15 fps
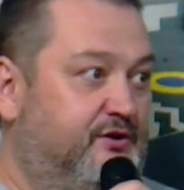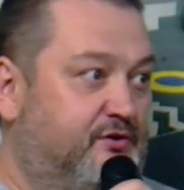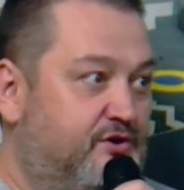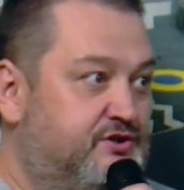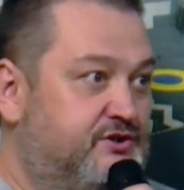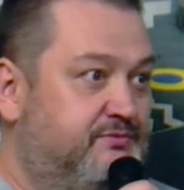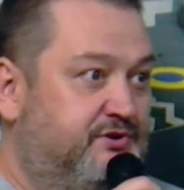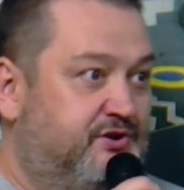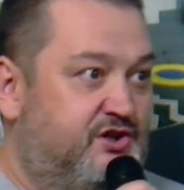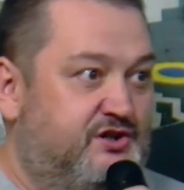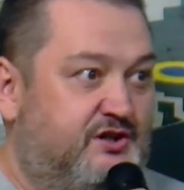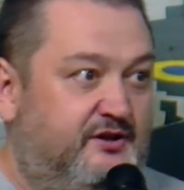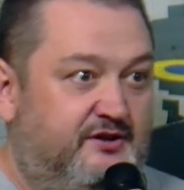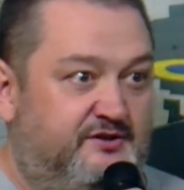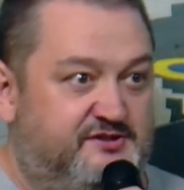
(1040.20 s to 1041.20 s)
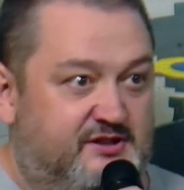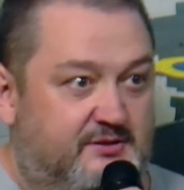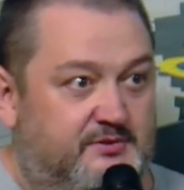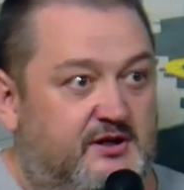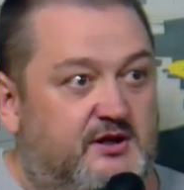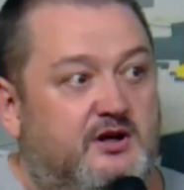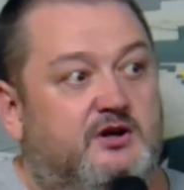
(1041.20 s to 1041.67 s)
if volunteers
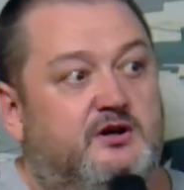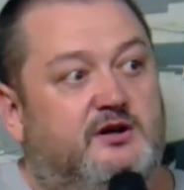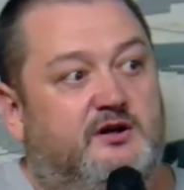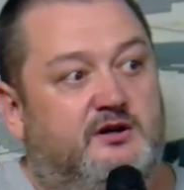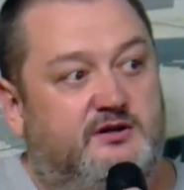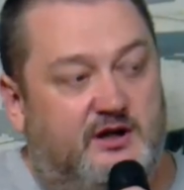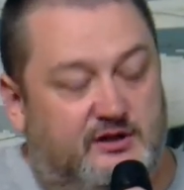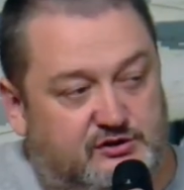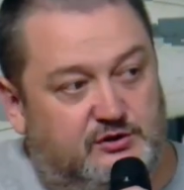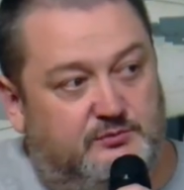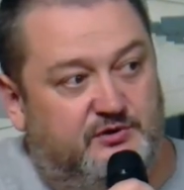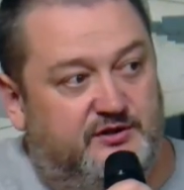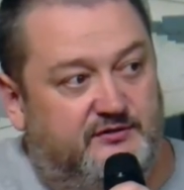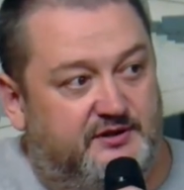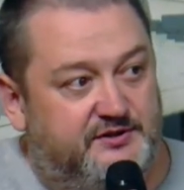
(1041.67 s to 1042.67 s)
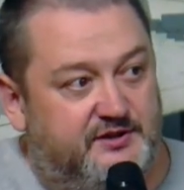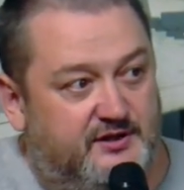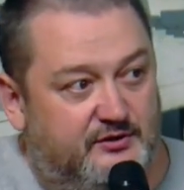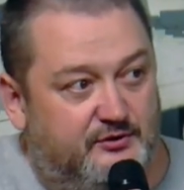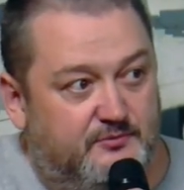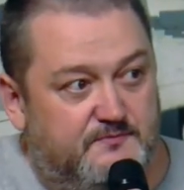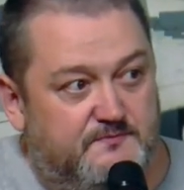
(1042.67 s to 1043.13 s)
make money.
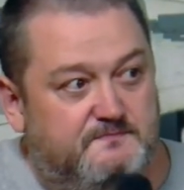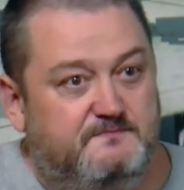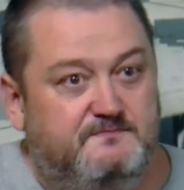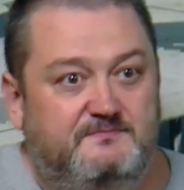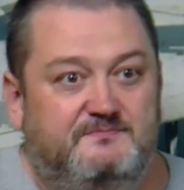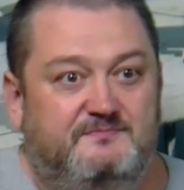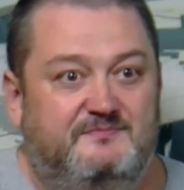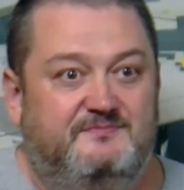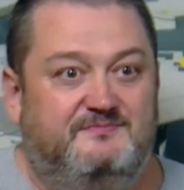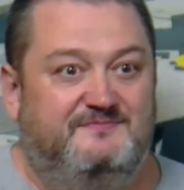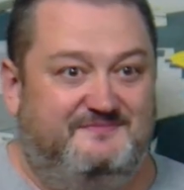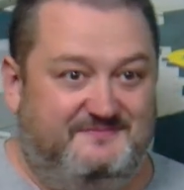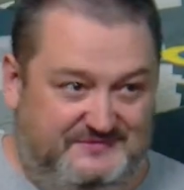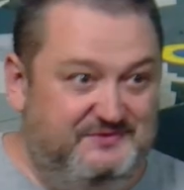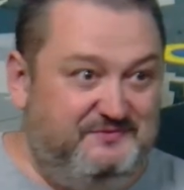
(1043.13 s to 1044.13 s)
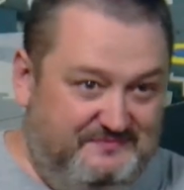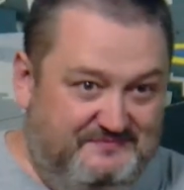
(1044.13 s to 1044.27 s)
So how, how